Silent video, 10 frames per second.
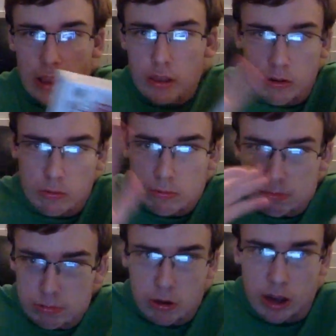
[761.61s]
So
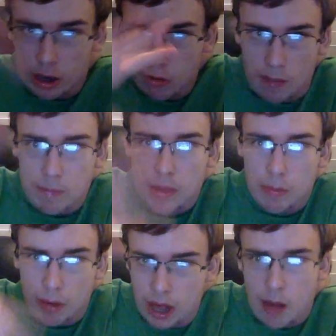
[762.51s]
you can correct me in the
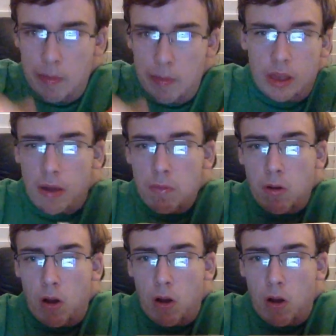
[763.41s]
comments if I'm wrong.